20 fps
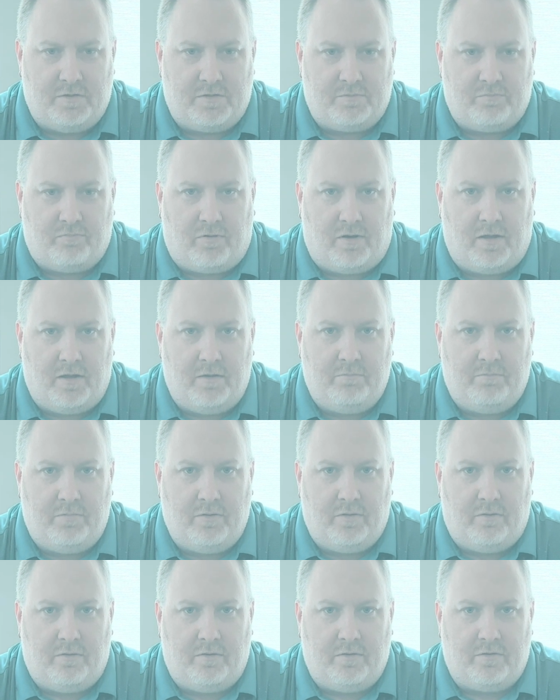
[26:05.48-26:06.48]
Prime
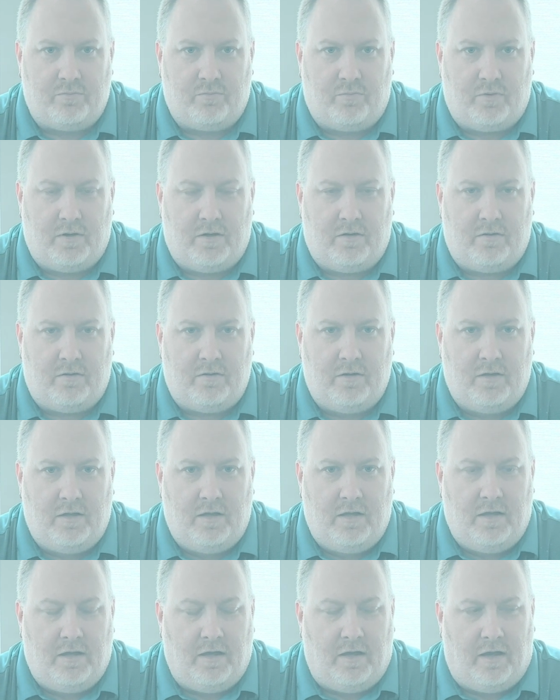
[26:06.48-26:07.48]
build as well.
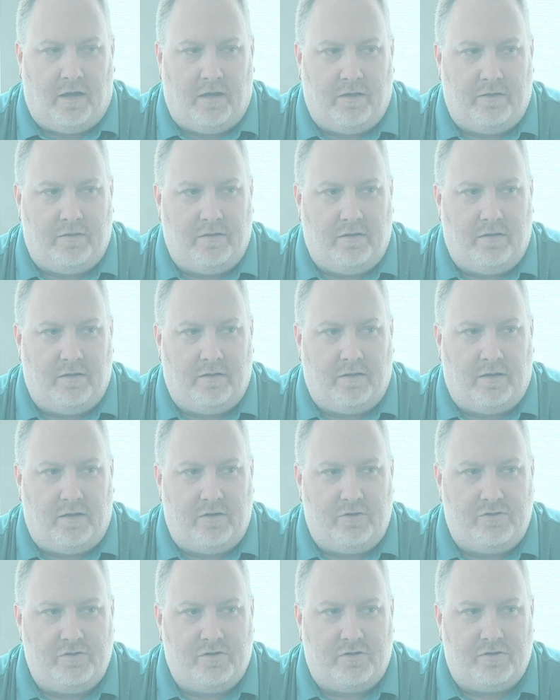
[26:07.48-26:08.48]
And then they
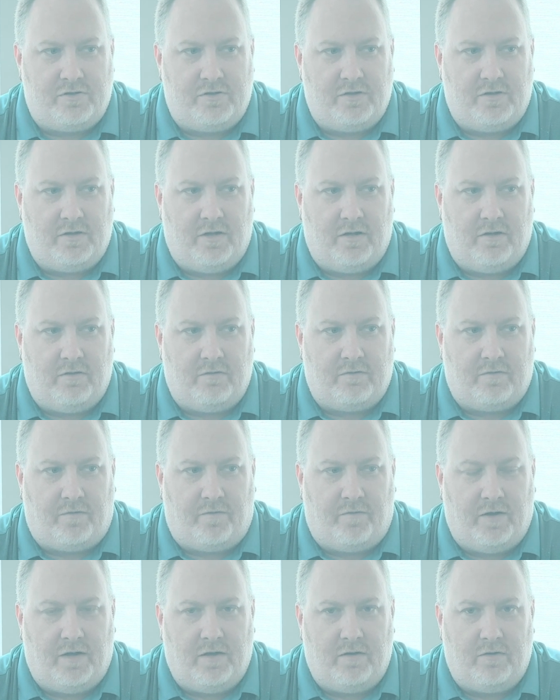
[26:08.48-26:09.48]
just announced,
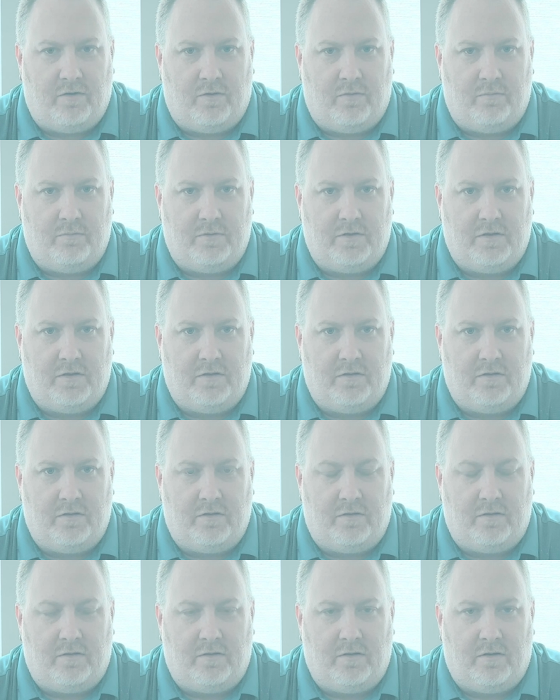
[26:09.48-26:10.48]
Fan Home did,
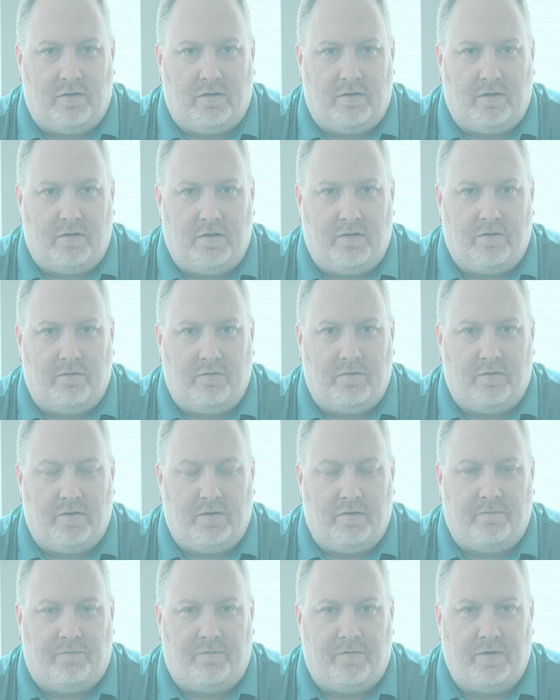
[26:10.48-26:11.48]
that the
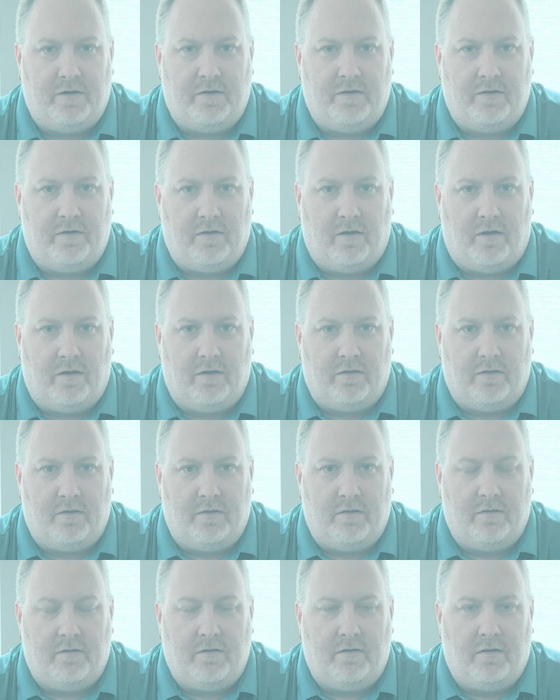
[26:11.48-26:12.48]
Infinity
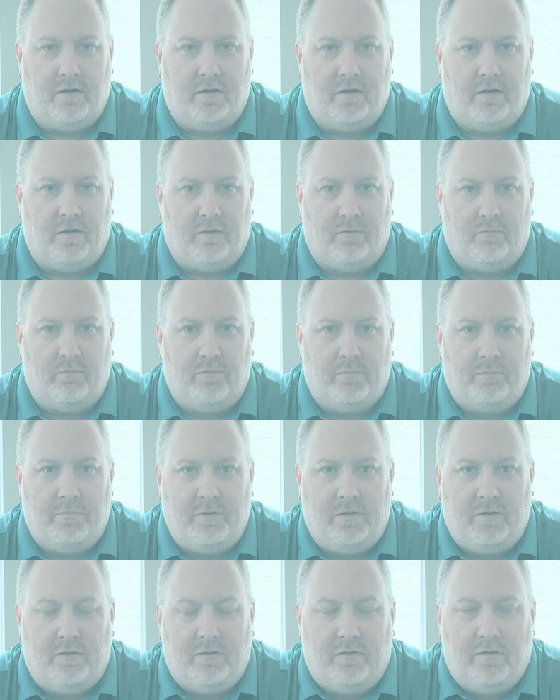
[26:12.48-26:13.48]
Gauntlet will
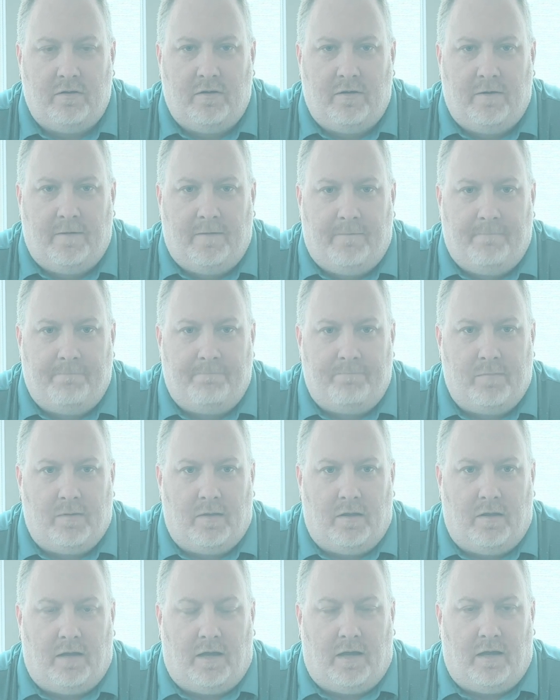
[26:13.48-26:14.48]
be
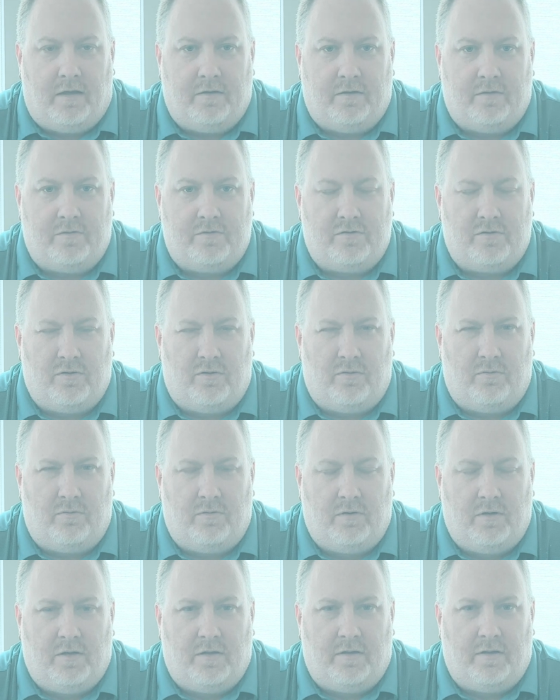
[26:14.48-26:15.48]
added. So
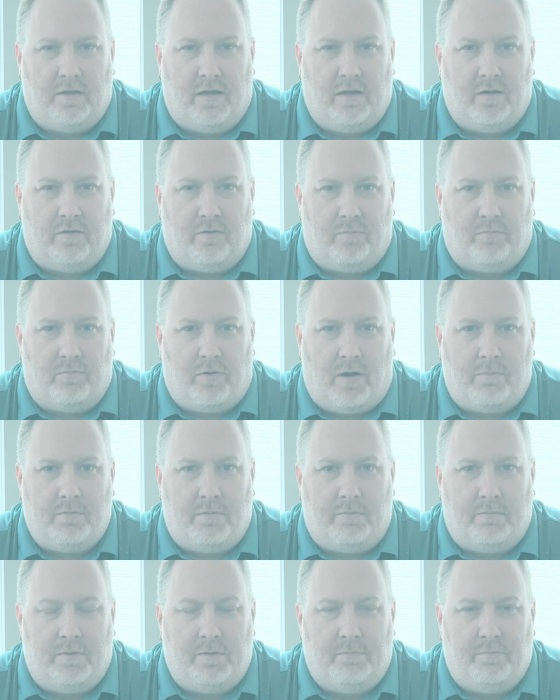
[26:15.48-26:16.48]
that'll
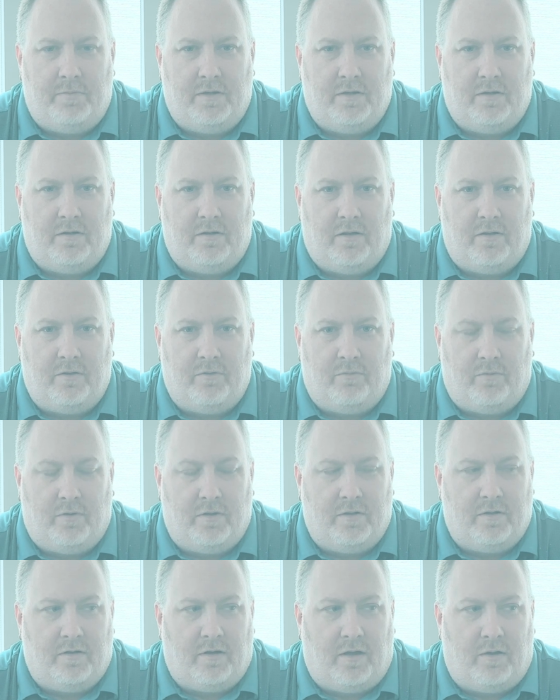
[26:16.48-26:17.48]
probably be another
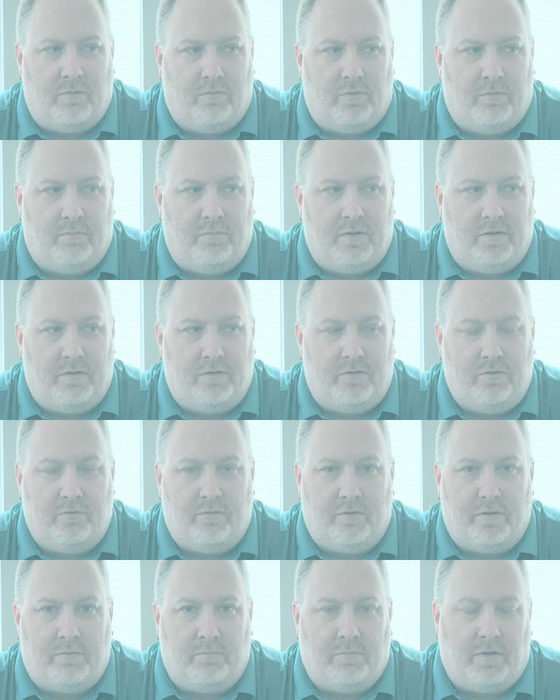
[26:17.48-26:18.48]
one that I will be
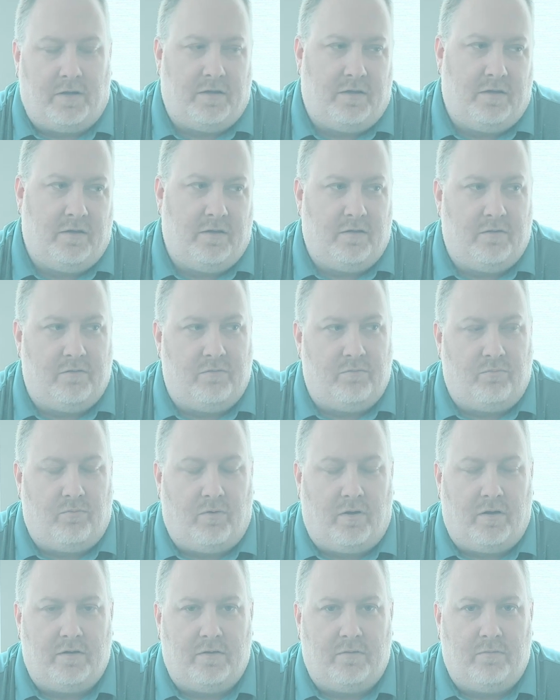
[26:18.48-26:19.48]
doing. My kids
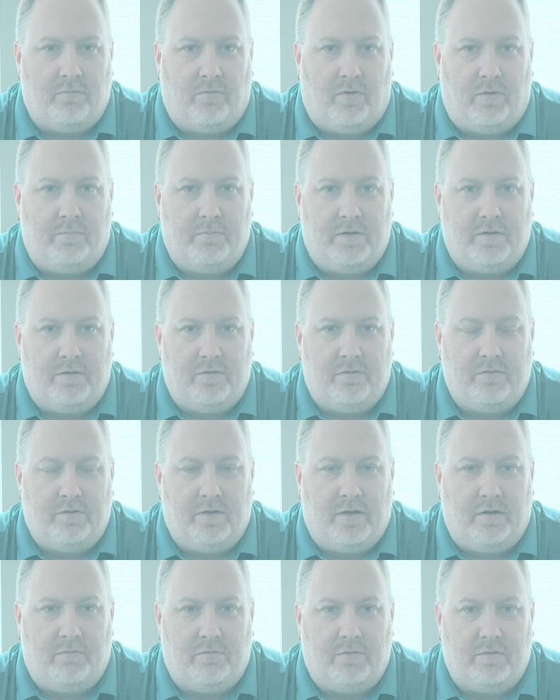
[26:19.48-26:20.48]
want me to do
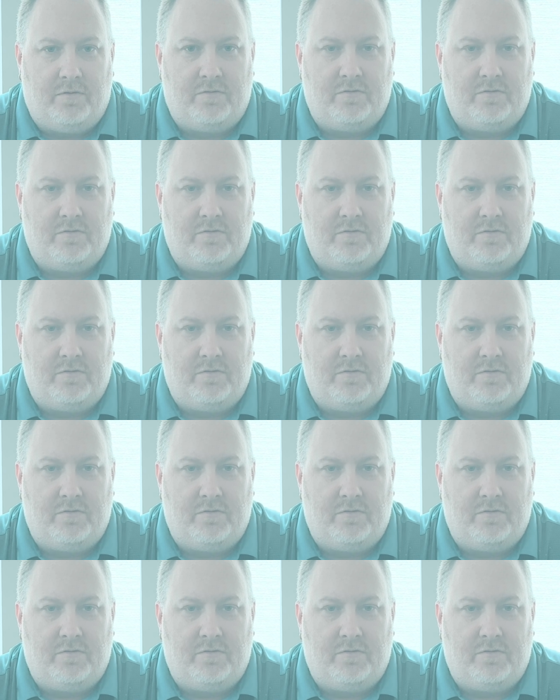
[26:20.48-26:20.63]
that one.